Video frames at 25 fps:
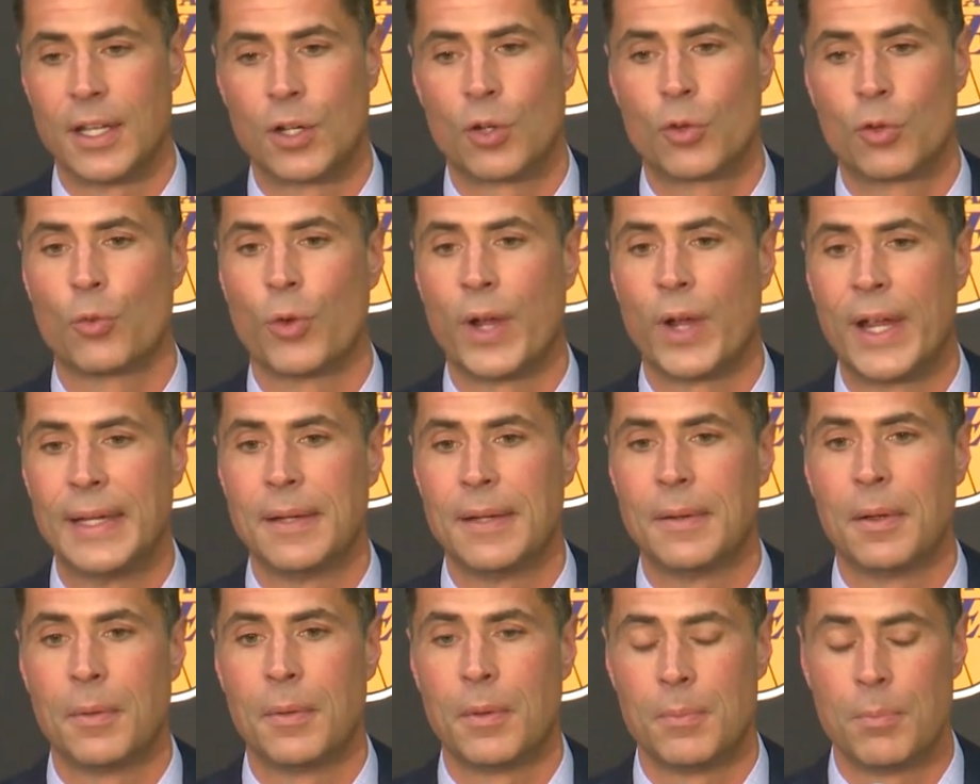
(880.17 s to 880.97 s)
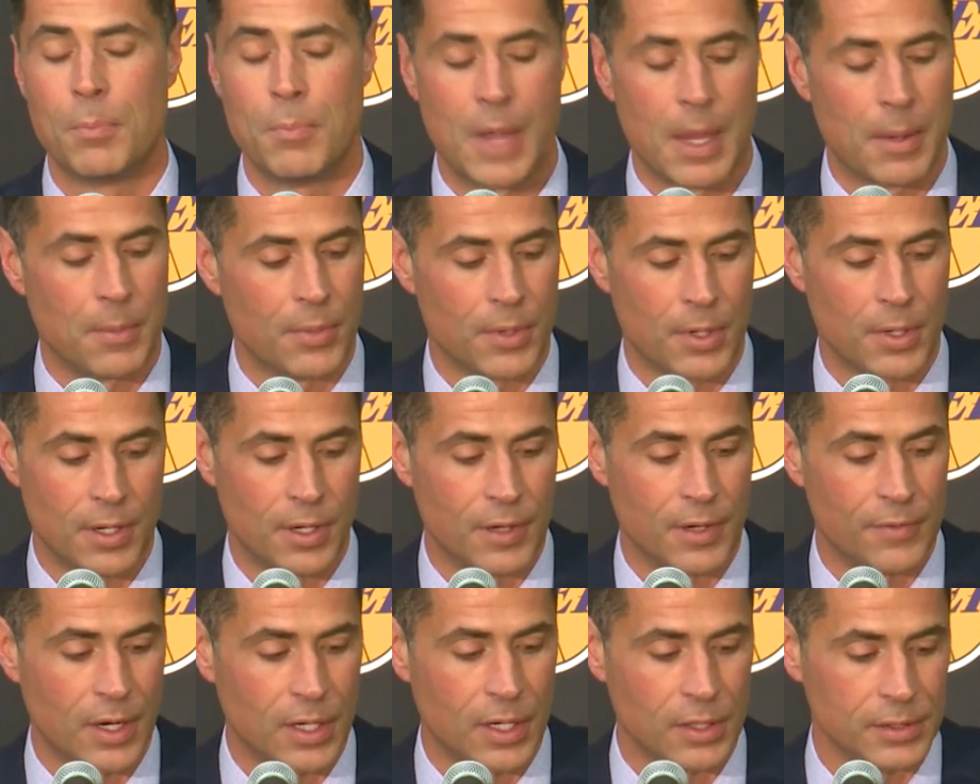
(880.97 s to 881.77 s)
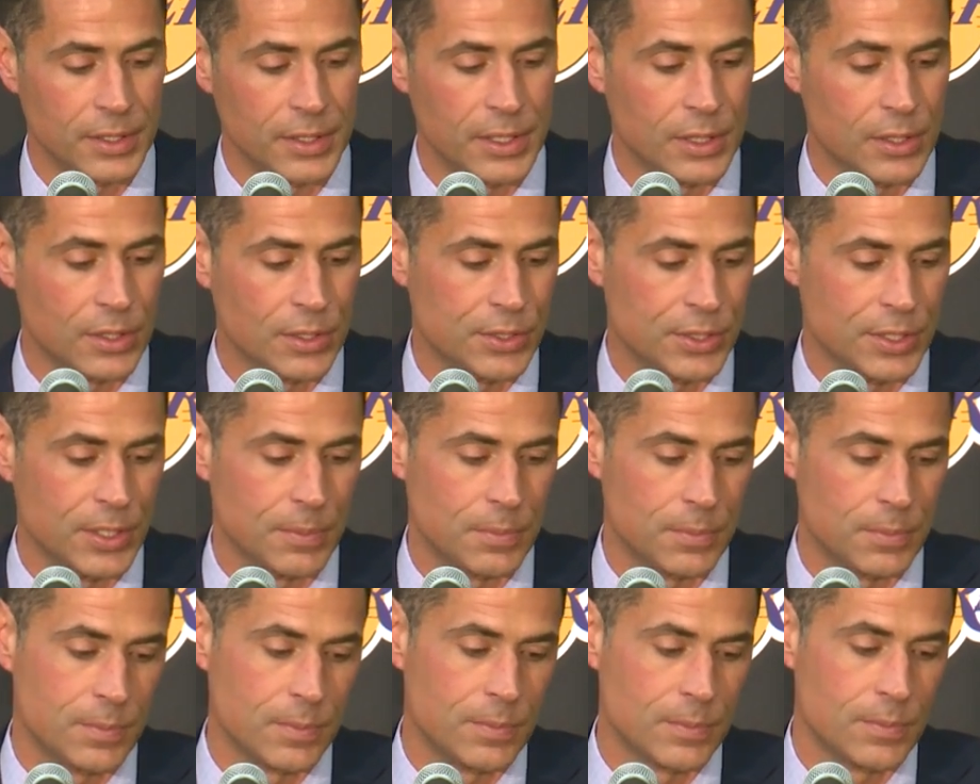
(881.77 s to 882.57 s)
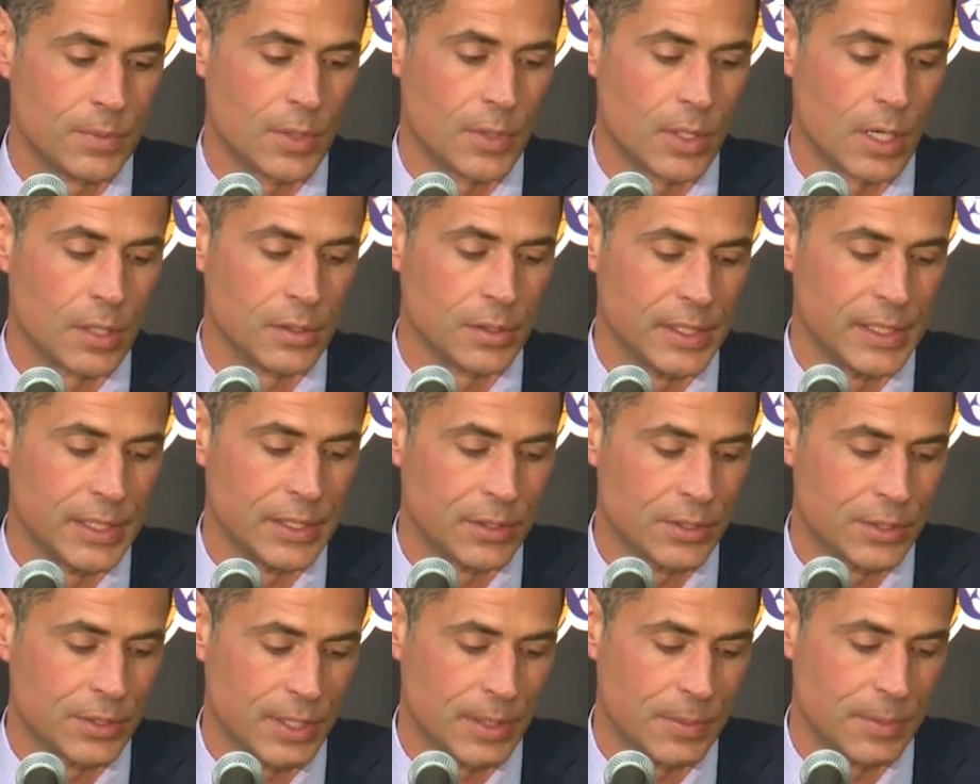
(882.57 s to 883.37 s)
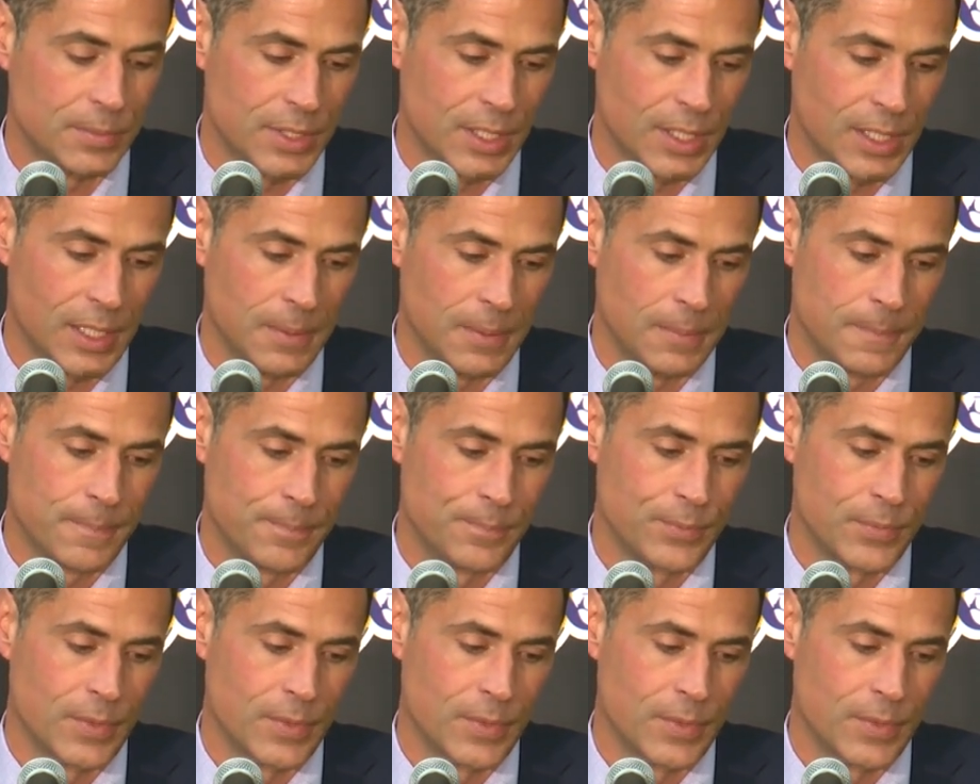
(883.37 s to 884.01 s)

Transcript: a great member of our leadership team.